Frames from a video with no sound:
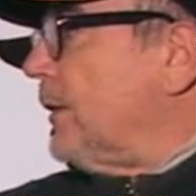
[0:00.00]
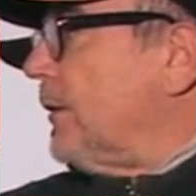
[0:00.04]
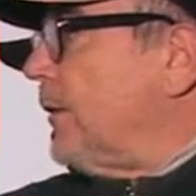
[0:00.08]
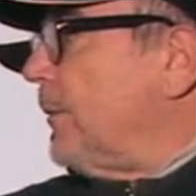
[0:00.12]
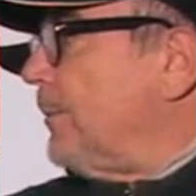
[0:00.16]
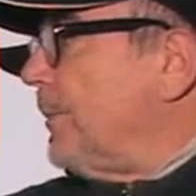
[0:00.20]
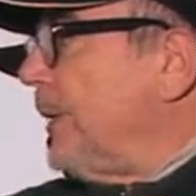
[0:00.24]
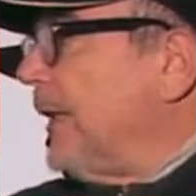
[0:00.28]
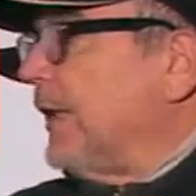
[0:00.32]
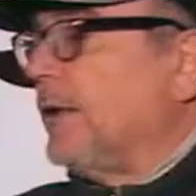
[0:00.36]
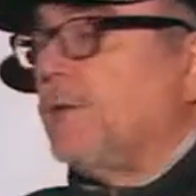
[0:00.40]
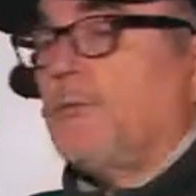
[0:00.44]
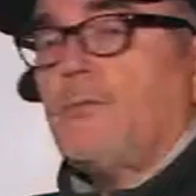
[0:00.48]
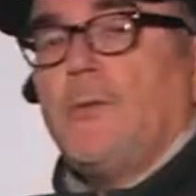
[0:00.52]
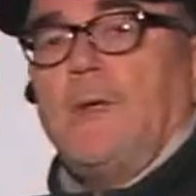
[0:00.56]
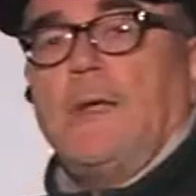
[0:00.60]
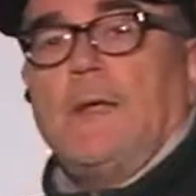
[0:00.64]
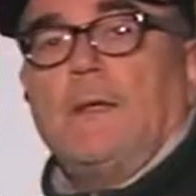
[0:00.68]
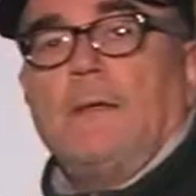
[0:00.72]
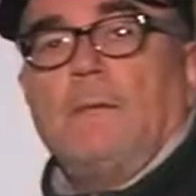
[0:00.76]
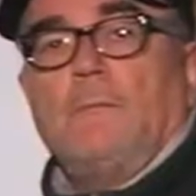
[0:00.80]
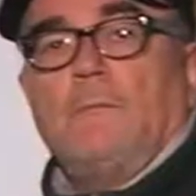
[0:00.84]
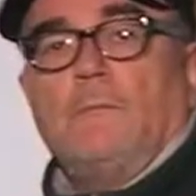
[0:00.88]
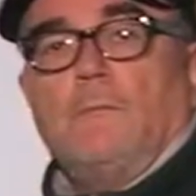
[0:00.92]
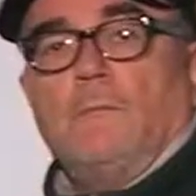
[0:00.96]
pink
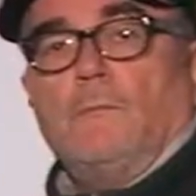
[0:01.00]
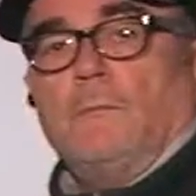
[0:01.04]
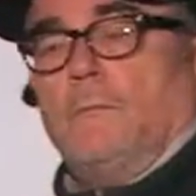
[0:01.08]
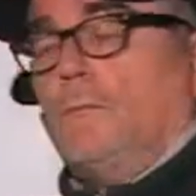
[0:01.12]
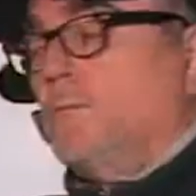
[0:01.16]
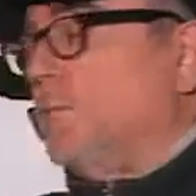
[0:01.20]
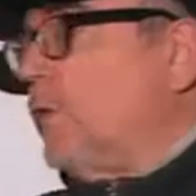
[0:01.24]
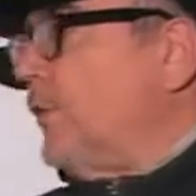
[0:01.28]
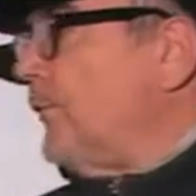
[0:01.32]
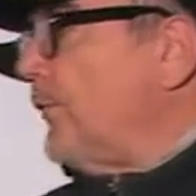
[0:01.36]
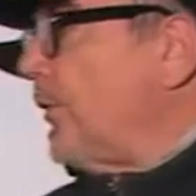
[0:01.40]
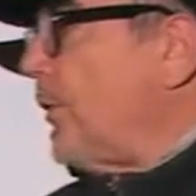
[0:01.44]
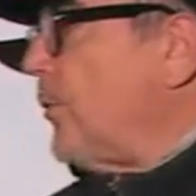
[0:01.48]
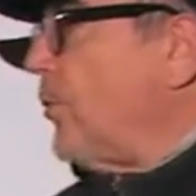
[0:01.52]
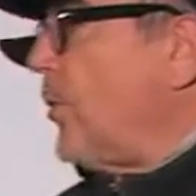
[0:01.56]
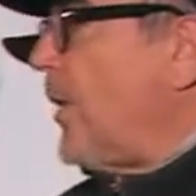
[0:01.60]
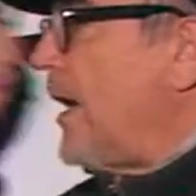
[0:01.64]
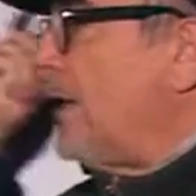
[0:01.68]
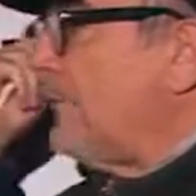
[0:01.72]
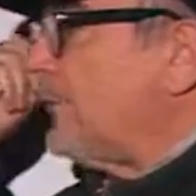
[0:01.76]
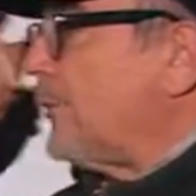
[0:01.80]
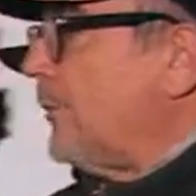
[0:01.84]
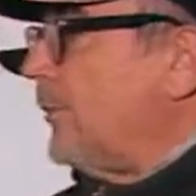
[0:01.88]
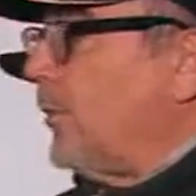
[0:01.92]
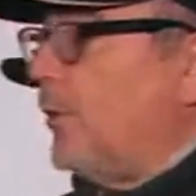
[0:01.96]
twin moves away
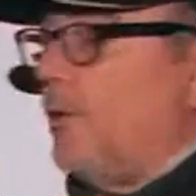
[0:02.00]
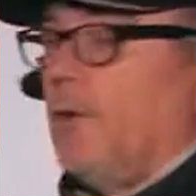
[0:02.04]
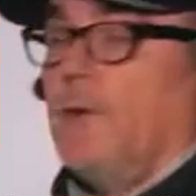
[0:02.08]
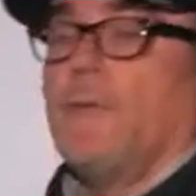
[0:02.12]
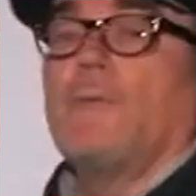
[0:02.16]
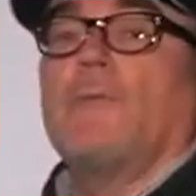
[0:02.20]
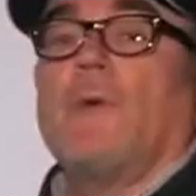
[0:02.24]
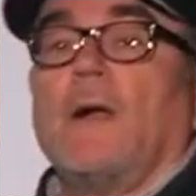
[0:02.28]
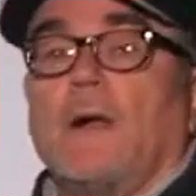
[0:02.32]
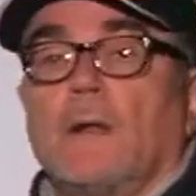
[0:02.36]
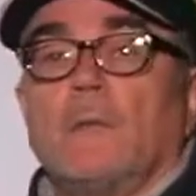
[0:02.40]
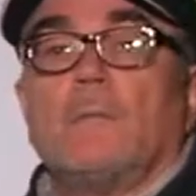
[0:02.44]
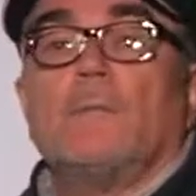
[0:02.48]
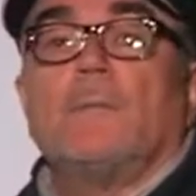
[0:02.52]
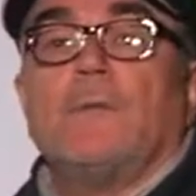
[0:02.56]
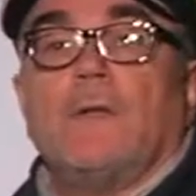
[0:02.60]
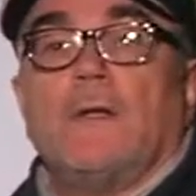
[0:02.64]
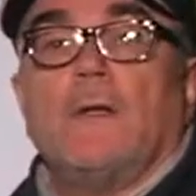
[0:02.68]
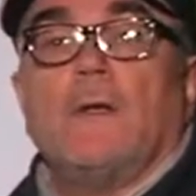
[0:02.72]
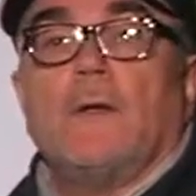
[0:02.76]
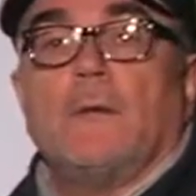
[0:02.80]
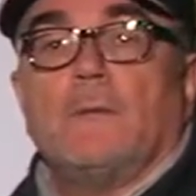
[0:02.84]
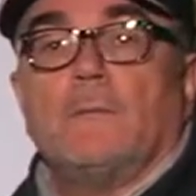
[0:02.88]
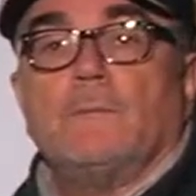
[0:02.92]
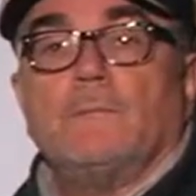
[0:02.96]
from Earth, well,
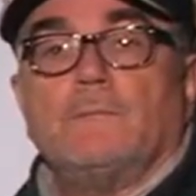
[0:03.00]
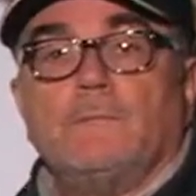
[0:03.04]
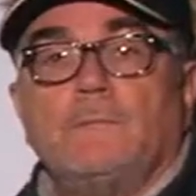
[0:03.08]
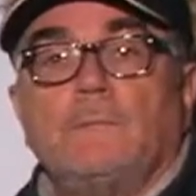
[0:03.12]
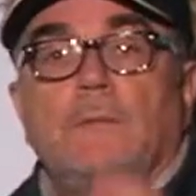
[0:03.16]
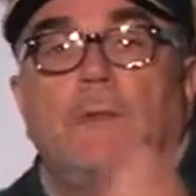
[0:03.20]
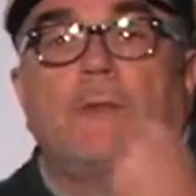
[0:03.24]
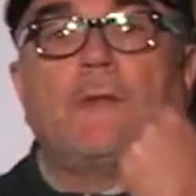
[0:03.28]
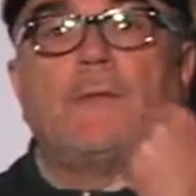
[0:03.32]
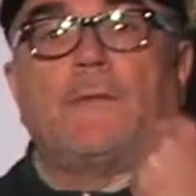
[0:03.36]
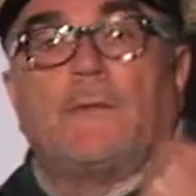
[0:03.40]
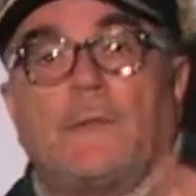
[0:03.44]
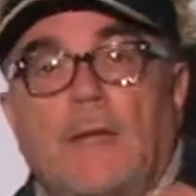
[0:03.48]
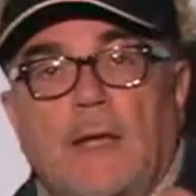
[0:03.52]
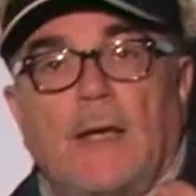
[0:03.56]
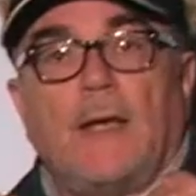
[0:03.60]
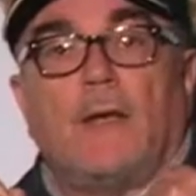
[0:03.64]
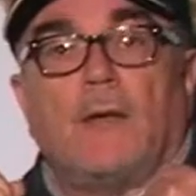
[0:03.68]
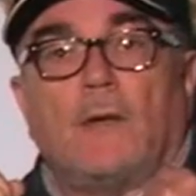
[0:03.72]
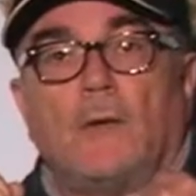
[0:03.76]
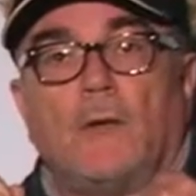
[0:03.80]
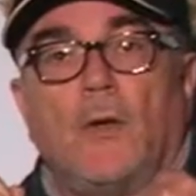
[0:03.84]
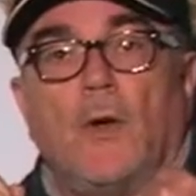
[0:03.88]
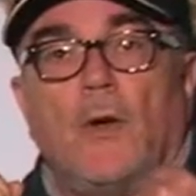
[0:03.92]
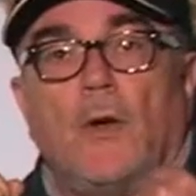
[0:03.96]
they stay
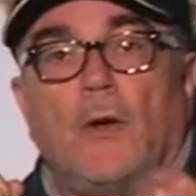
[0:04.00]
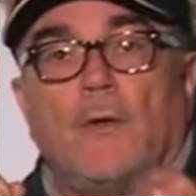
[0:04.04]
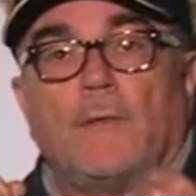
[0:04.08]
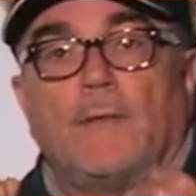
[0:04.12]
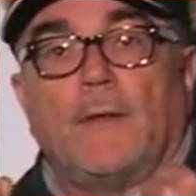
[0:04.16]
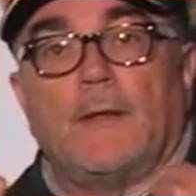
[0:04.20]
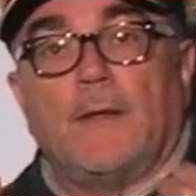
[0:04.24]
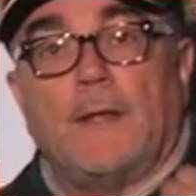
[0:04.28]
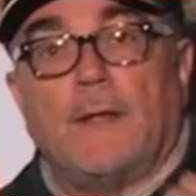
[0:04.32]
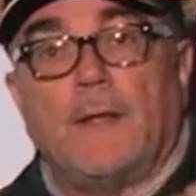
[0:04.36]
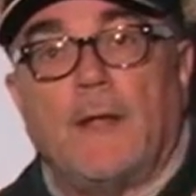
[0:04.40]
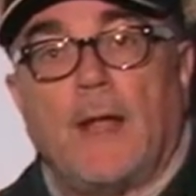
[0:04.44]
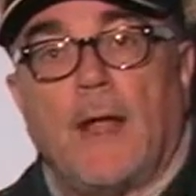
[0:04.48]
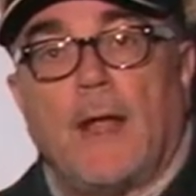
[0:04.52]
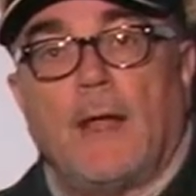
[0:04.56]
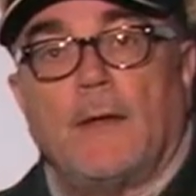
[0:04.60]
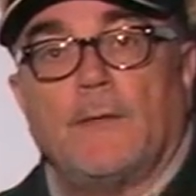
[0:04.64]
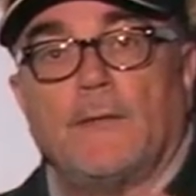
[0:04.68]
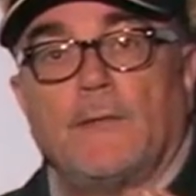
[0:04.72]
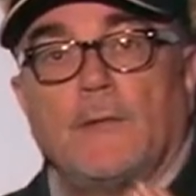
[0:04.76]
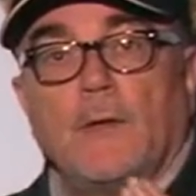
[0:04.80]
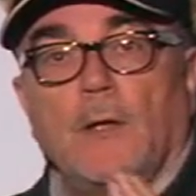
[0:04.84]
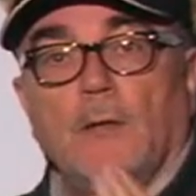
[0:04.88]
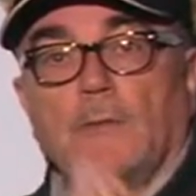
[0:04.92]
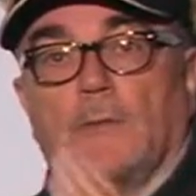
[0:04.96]
on Earth and then
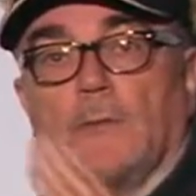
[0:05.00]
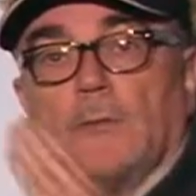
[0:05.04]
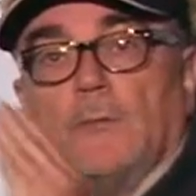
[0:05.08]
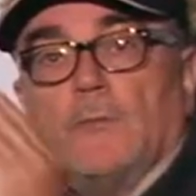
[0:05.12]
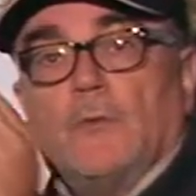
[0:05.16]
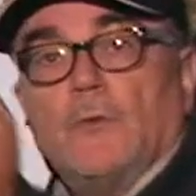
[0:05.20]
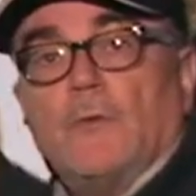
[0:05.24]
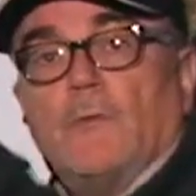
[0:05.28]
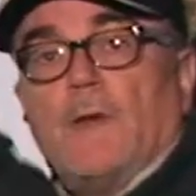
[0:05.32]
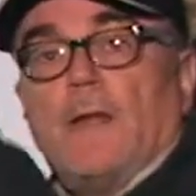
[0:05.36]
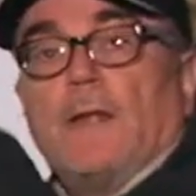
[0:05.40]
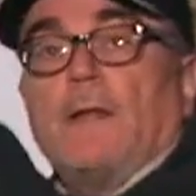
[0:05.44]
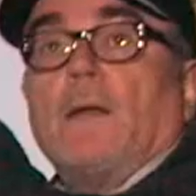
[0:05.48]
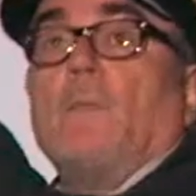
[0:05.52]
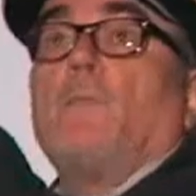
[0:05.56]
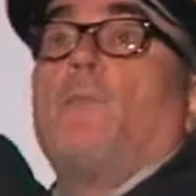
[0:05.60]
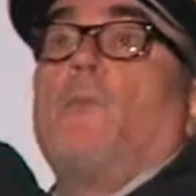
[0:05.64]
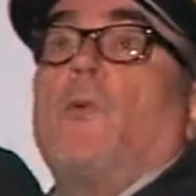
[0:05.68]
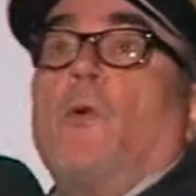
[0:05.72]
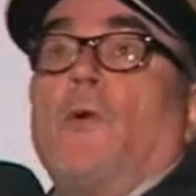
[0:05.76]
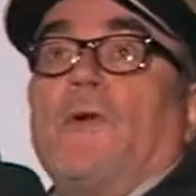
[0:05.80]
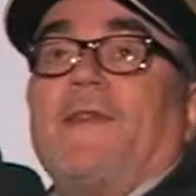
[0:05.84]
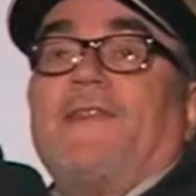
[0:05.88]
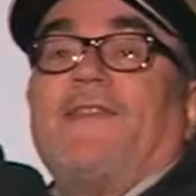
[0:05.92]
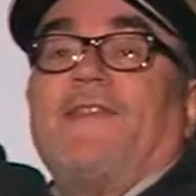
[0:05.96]
start to move at
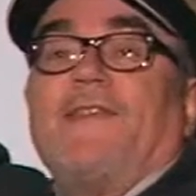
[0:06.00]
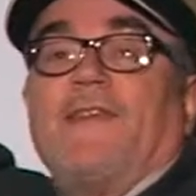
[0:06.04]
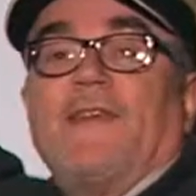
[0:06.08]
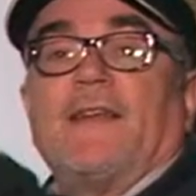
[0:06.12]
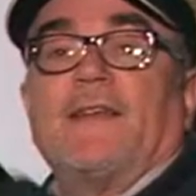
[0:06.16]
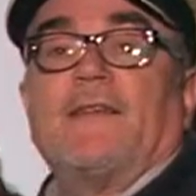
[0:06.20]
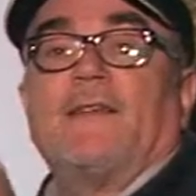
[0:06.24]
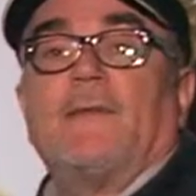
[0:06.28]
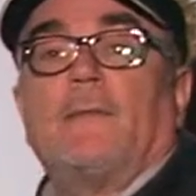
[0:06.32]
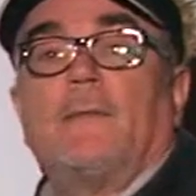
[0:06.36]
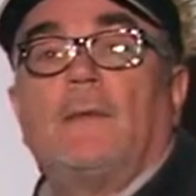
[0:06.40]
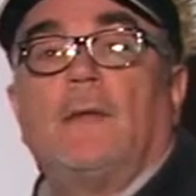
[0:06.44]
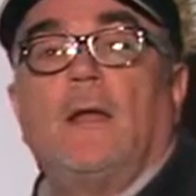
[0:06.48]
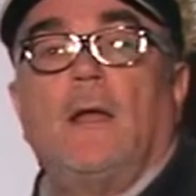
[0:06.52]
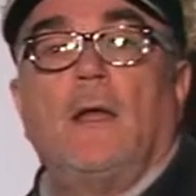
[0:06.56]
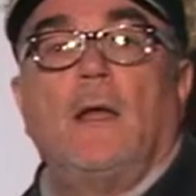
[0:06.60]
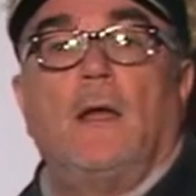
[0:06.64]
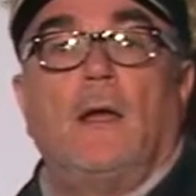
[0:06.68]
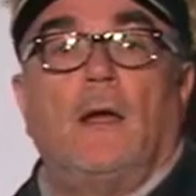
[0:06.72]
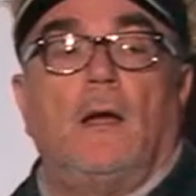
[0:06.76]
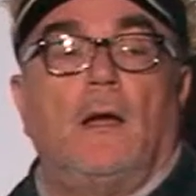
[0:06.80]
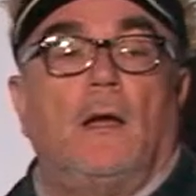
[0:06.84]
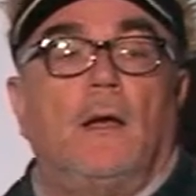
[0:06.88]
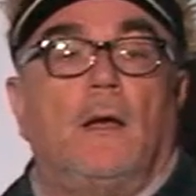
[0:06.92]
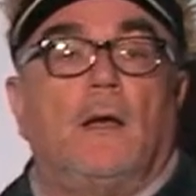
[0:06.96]
0.6
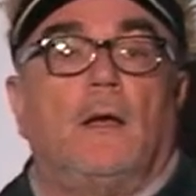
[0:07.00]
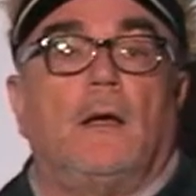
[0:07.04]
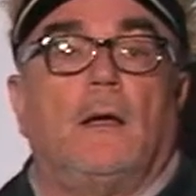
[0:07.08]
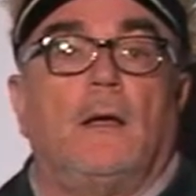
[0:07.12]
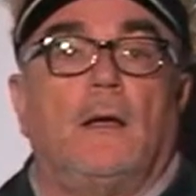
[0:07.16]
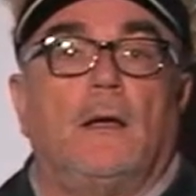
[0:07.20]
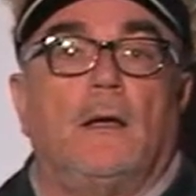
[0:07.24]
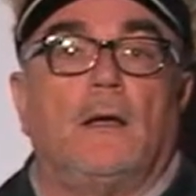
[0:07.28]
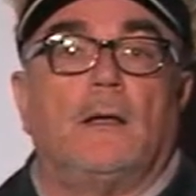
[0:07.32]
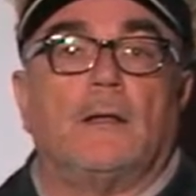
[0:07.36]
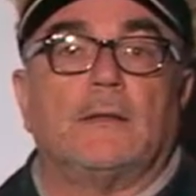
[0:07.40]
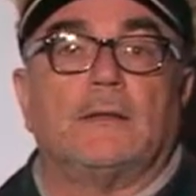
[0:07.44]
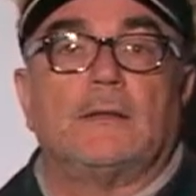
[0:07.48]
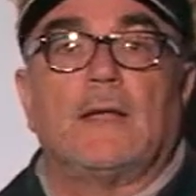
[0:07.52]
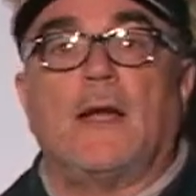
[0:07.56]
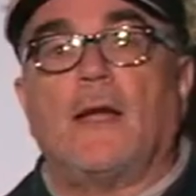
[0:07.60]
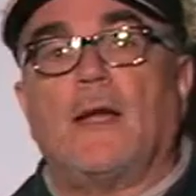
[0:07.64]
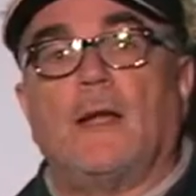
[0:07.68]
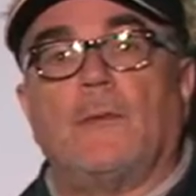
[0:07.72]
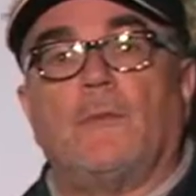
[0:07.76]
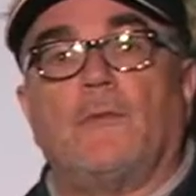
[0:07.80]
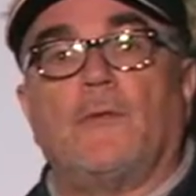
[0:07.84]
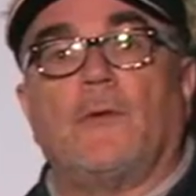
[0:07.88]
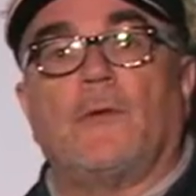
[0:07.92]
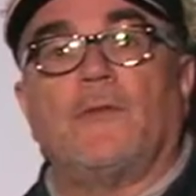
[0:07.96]

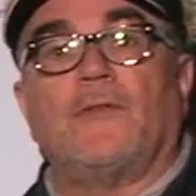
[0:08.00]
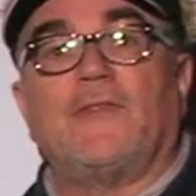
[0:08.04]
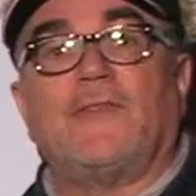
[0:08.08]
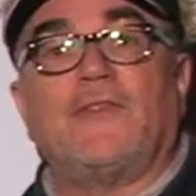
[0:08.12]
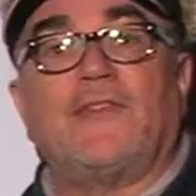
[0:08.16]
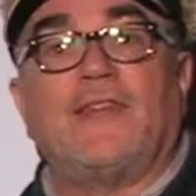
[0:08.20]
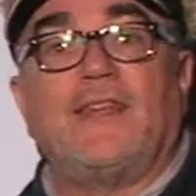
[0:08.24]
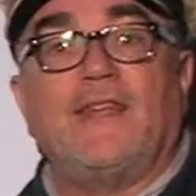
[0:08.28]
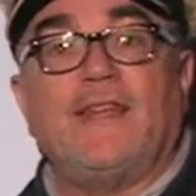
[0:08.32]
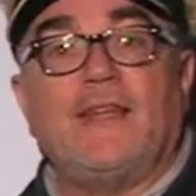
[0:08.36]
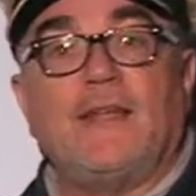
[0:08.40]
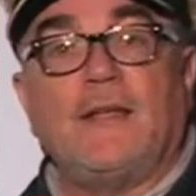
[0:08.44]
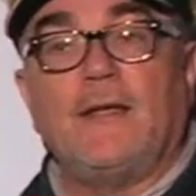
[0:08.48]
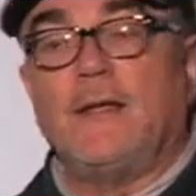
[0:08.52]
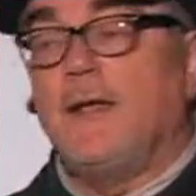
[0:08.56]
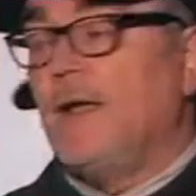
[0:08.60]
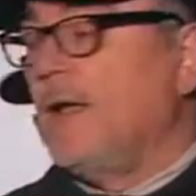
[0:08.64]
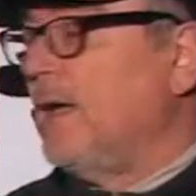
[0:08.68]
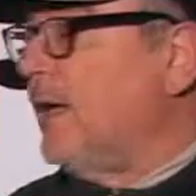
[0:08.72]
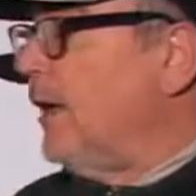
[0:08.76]
times c,